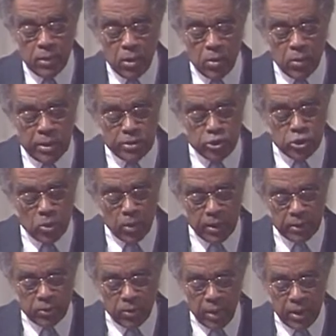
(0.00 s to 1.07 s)
who
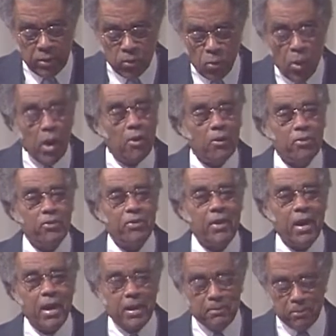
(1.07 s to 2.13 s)
enjoyed great wealth
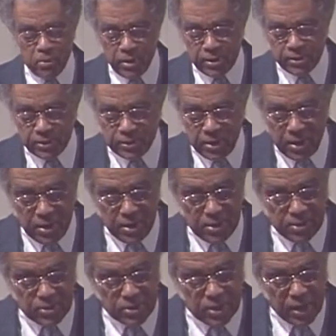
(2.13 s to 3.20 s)
and
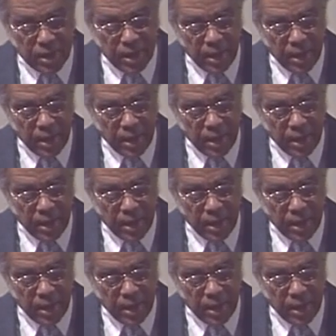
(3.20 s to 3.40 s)
prestige.